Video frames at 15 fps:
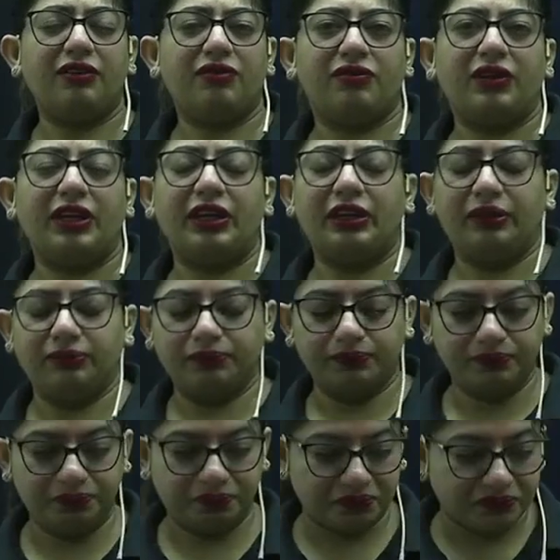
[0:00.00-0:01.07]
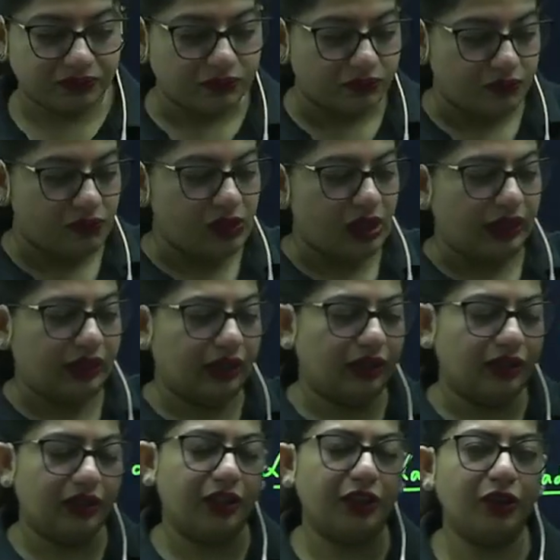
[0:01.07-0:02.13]
we
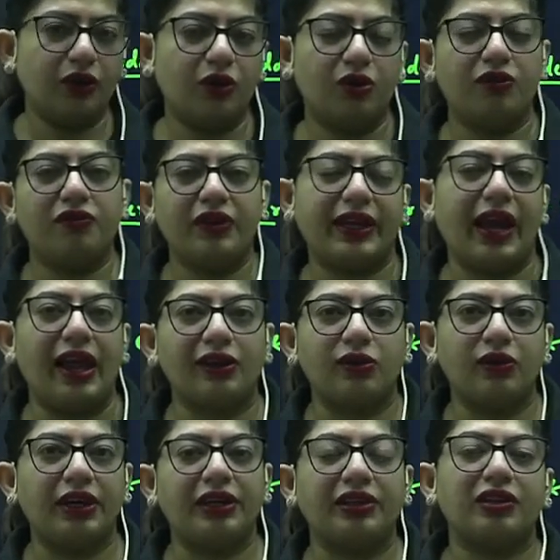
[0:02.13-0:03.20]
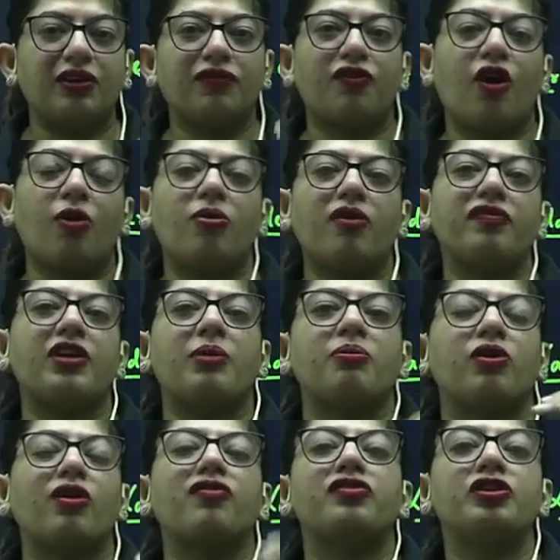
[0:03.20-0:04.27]
uh, you know we calculate in the form of
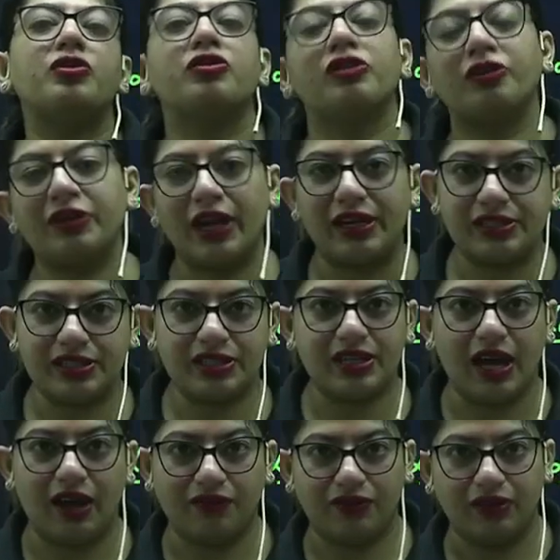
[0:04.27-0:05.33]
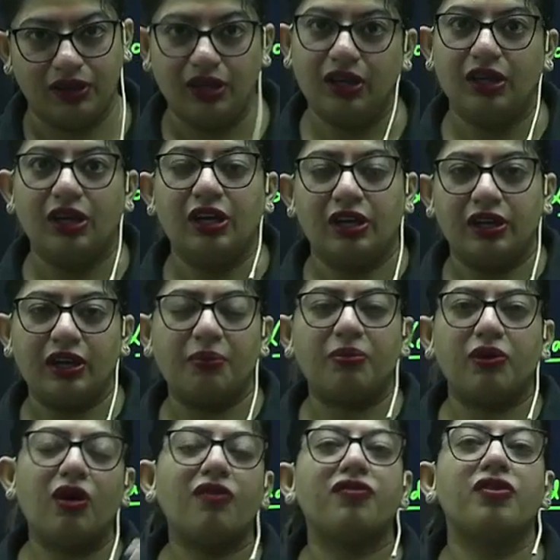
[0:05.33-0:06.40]
number of nucleotides it have
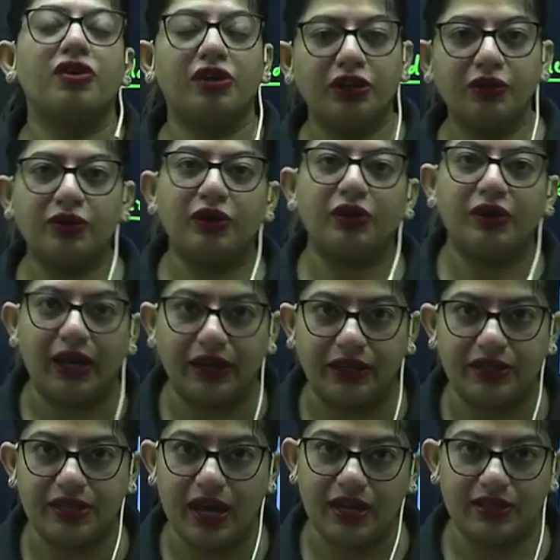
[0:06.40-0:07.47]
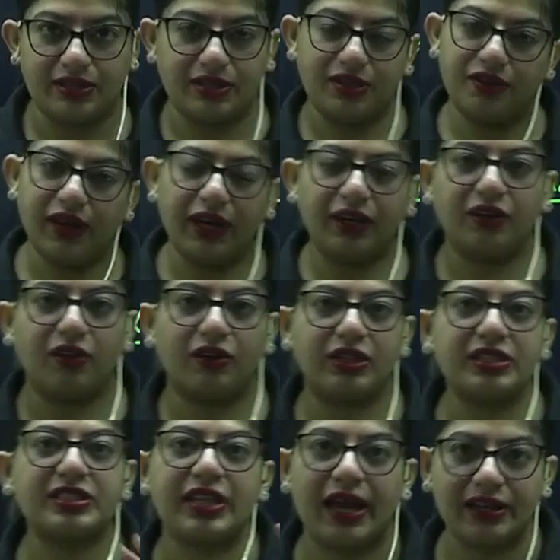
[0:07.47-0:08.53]
number of nucleotide it has, right? Or the
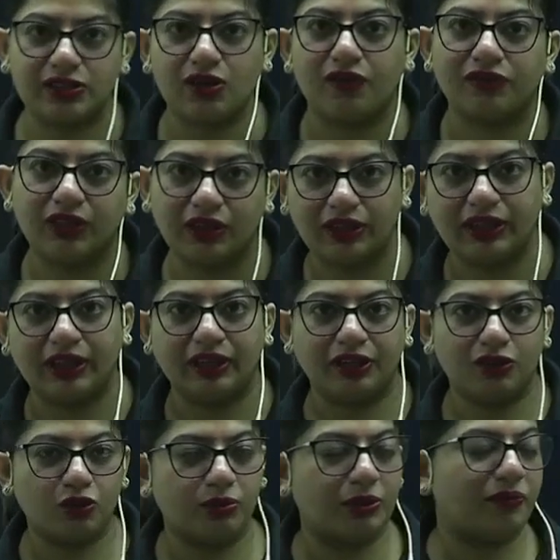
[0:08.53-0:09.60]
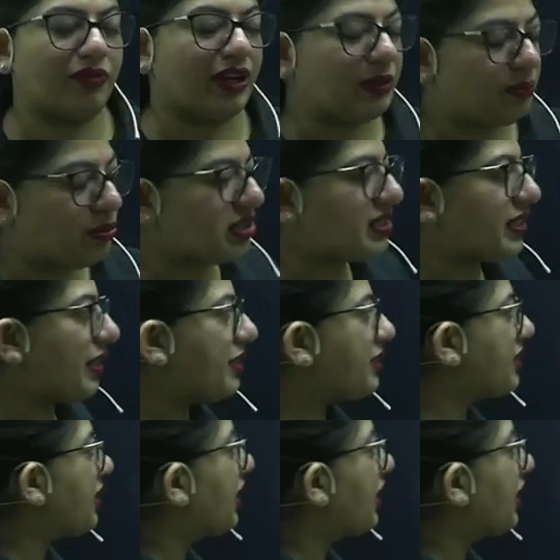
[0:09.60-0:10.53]
size of the DNA to be very precise.